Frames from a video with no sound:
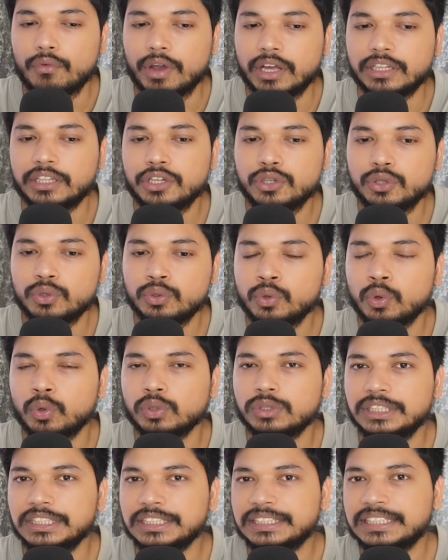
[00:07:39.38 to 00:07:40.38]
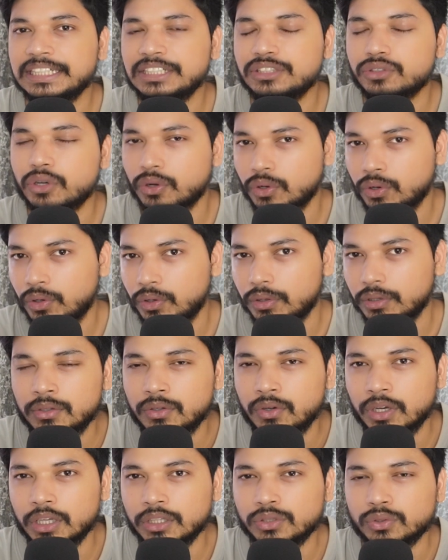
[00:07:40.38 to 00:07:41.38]
whether you know these things or not?
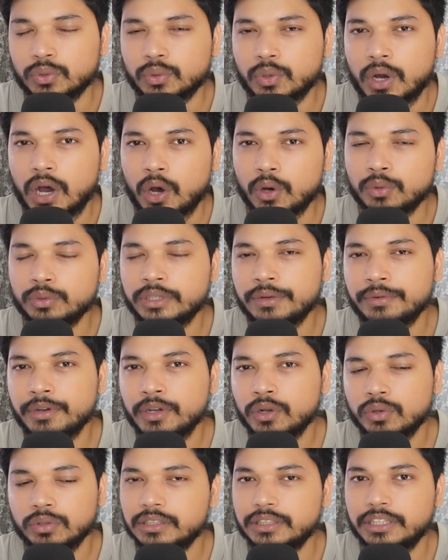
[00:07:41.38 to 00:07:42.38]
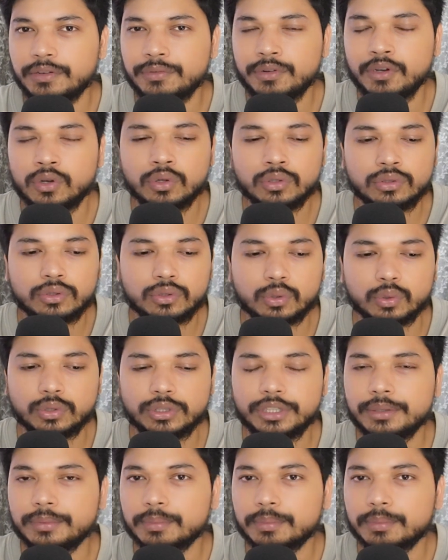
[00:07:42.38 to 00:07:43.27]
Okay, so how they will know? They will know through the